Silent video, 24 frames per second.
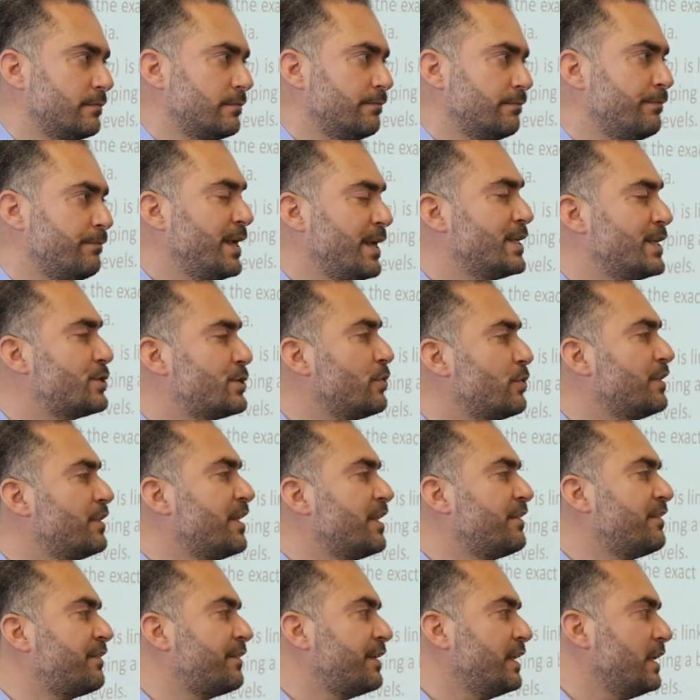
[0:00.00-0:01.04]
based on
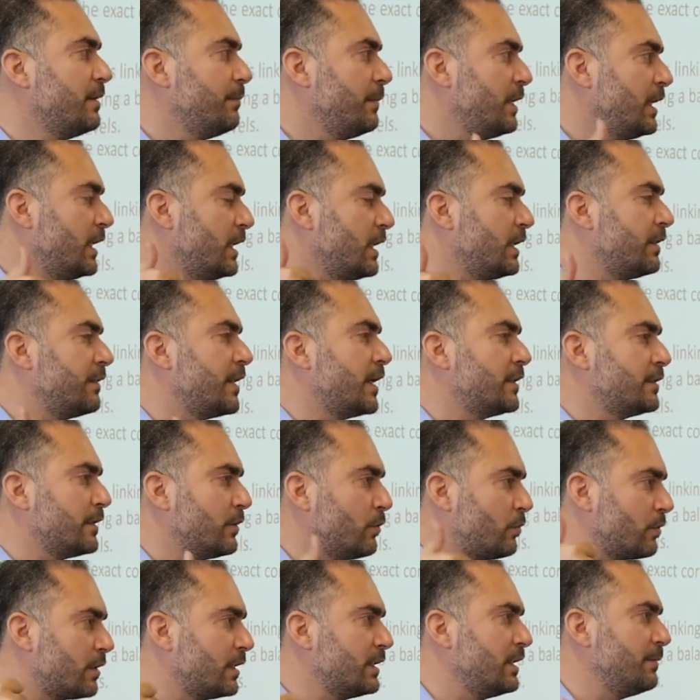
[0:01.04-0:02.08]
the three meanings that
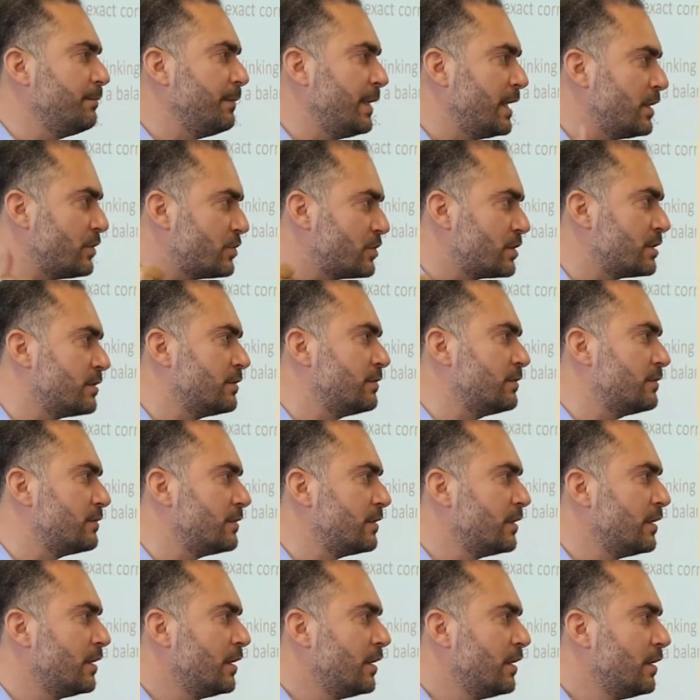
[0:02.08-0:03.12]
already mentioned
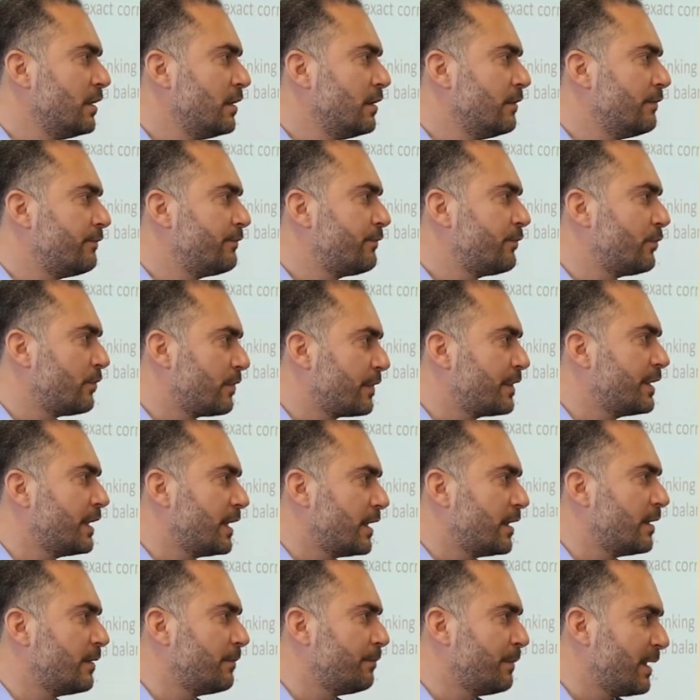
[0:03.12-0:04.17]
for
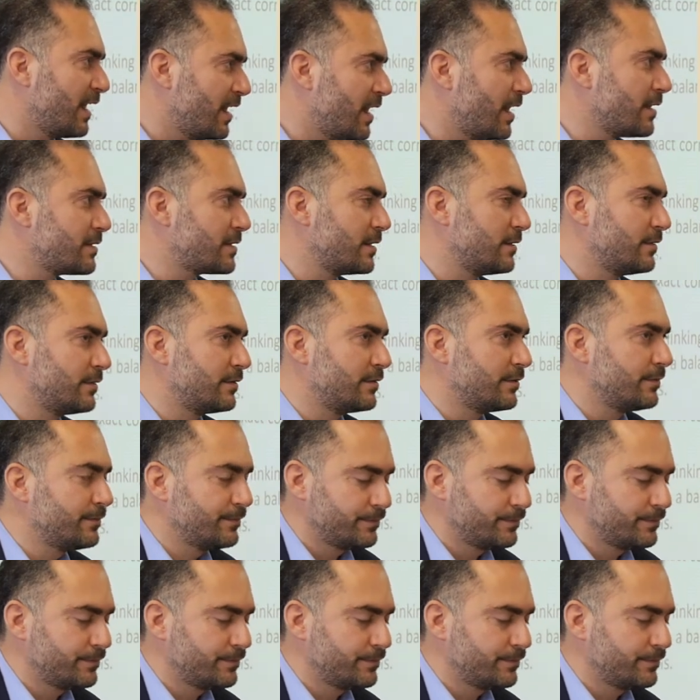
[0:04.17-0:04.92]
the Maqasid,